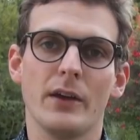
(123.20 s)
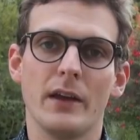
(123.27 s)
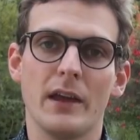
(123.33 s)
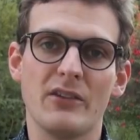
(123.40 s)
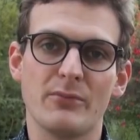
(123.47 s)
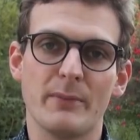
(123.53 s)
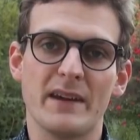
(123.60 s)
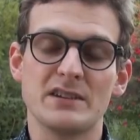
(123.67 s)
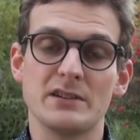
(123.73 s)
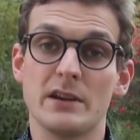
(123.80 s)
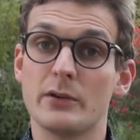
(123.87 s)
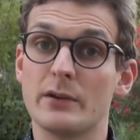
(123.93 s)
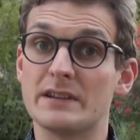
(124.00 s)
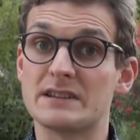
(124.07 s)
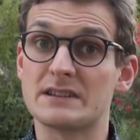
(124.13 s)
Information
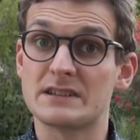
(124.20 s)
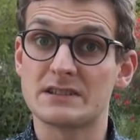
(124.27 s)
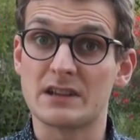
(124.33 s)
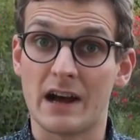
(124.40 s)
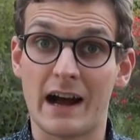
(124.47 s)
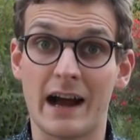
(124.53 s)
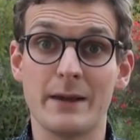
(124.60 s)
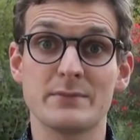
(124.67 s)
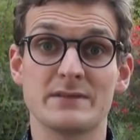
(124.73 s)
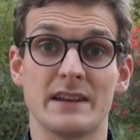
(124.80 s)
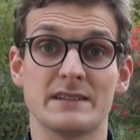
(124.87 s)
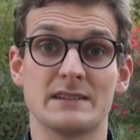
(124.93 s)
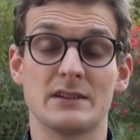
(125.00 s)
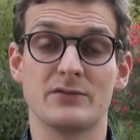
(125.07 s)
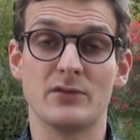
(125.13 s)
here is time
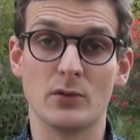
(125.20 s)
sensitive.